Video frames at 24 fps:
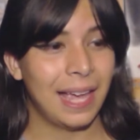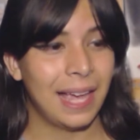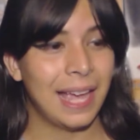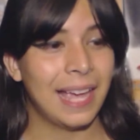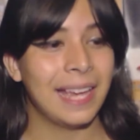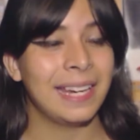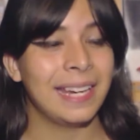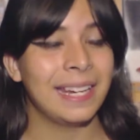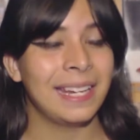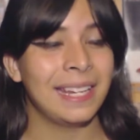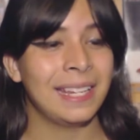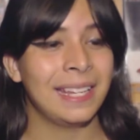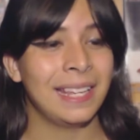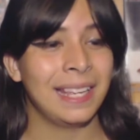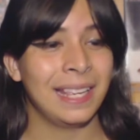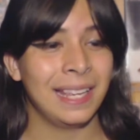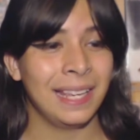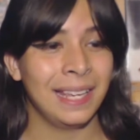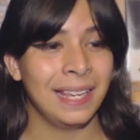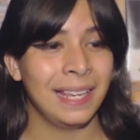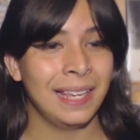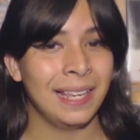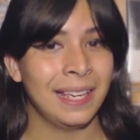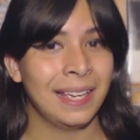and
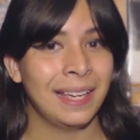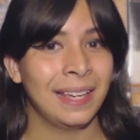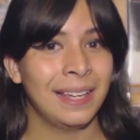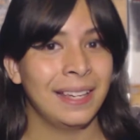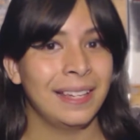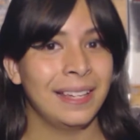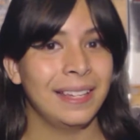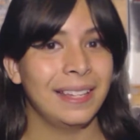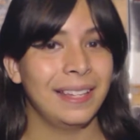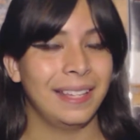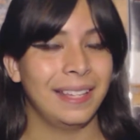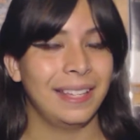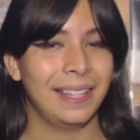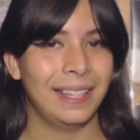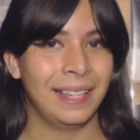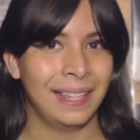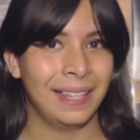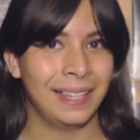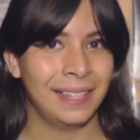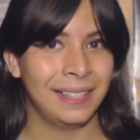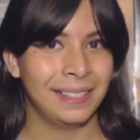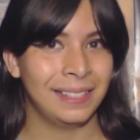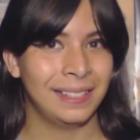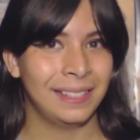he
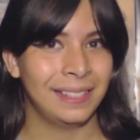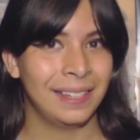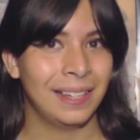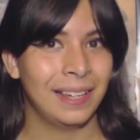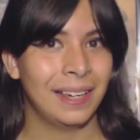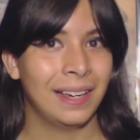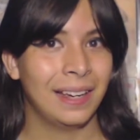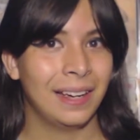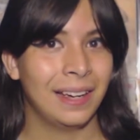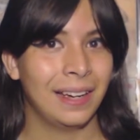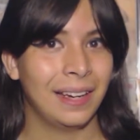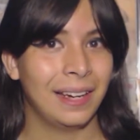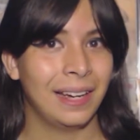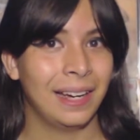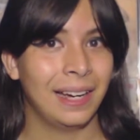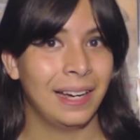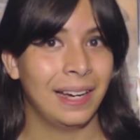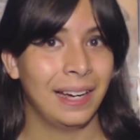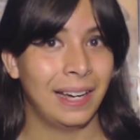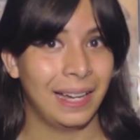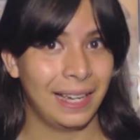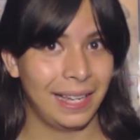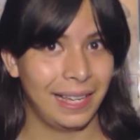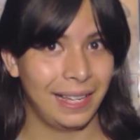is
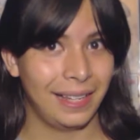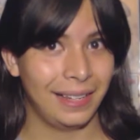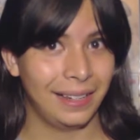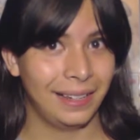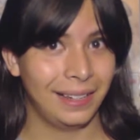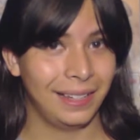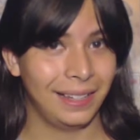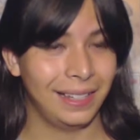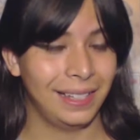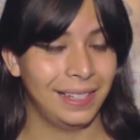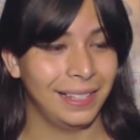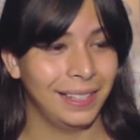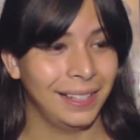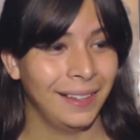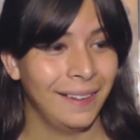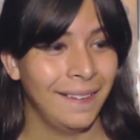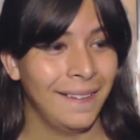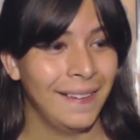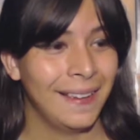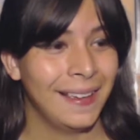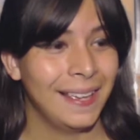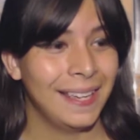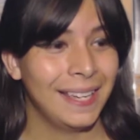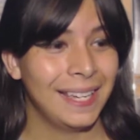hot.
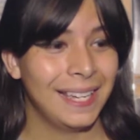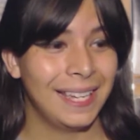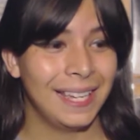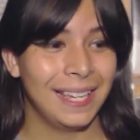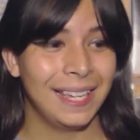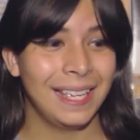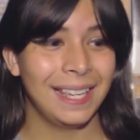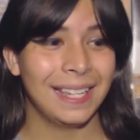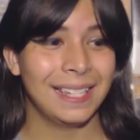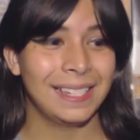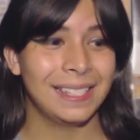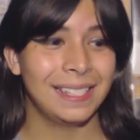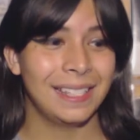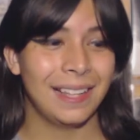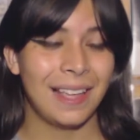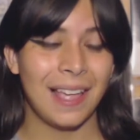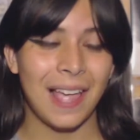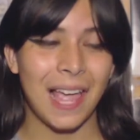He is